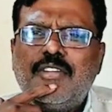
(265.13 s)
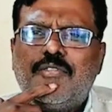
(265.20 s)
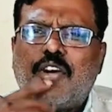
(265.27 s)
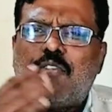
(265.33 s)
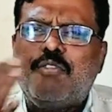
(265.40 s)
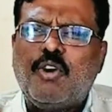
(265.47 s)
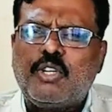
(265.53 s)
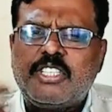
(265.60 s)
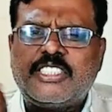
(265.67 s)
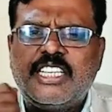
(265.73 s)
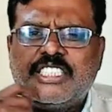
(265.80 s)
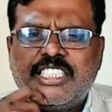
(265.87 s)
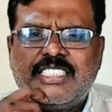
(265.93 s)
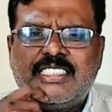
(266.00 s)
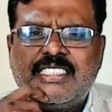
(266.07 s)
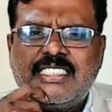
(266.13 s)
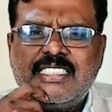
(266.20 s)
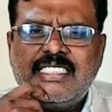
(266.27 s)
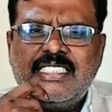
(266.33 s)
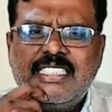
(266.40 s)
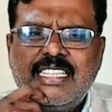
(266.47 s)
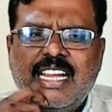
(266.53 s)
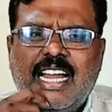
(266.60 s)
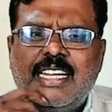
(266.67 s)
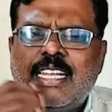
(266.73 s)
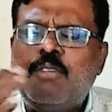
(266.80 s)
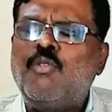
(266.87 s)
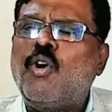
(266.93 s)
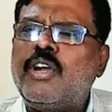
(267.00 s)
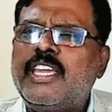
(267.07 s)
for photo sessions and
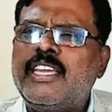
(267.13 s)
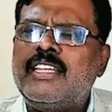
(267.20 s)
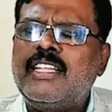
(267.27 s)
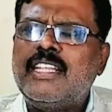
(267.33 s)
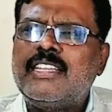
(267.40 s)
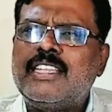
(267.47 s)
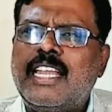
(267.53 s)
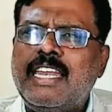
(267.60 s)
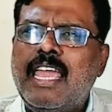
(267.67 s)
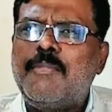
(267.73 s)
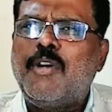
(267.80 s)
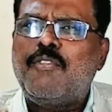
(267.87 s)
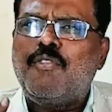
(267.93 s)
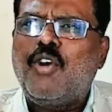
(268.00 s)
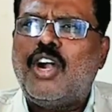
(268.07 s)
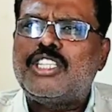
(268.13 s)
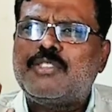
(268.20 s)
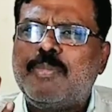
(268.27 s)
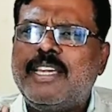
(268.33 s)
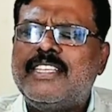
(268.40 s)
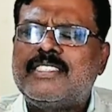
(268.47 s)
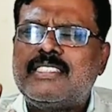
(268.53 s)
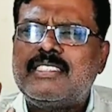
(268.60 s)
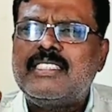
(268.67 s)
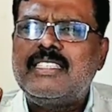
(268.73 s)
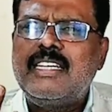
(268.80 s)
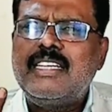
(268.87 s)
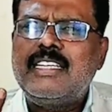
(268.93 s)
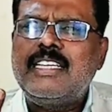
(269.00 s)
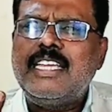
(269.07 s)
invoking the name of God by his
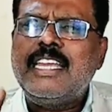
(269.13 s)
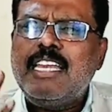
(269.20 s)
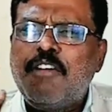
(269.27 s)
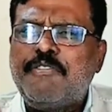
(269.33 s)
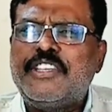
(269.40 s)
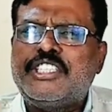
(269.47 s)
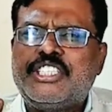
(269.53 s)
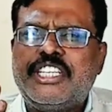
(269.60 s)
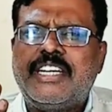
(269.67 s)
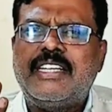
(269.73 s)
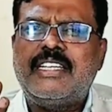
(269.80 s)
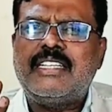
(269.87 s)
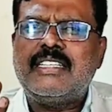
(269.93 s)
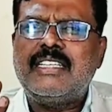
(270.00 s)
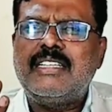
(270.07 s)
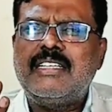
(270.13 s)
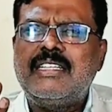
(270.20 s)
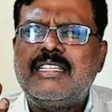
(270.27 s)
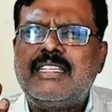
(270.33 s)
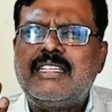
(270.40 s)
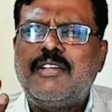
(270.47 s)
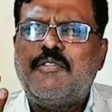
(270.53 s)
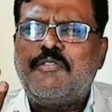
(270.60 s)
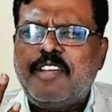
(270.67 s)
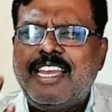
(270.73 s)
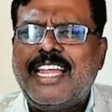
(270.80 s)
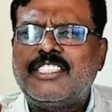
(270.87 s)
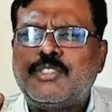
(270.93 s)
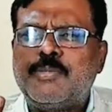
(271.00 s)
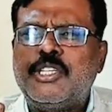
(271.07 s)
inefficient
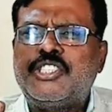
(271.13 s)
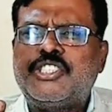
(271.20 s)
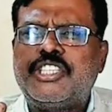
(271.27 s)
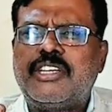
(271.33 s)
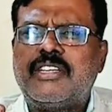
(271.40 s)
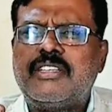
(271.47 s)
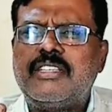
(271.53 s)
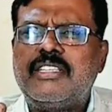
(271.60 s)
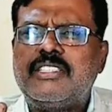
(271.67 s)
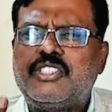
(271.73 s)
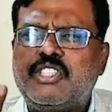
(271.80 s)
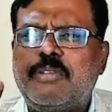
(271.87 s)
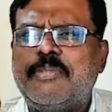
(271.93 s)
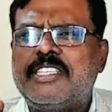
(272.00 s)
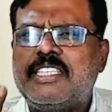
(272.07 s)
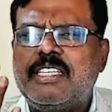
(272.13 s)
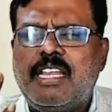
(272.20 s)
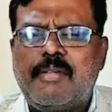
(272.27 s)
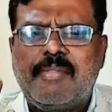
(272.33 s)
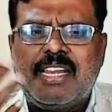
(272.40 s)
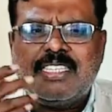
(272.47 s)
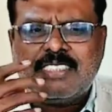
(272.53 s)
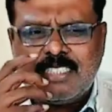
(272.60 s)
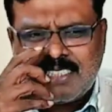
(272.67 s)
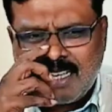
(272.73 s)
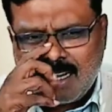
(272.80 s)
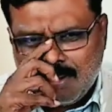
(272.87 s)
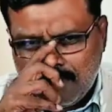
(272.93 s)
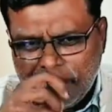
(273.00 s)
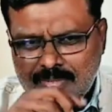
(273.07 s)
Finance Minister, Srimati Nirmala
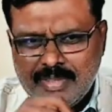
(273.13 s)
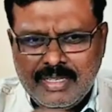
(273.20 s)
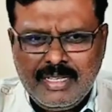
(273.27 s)
Sitharaman.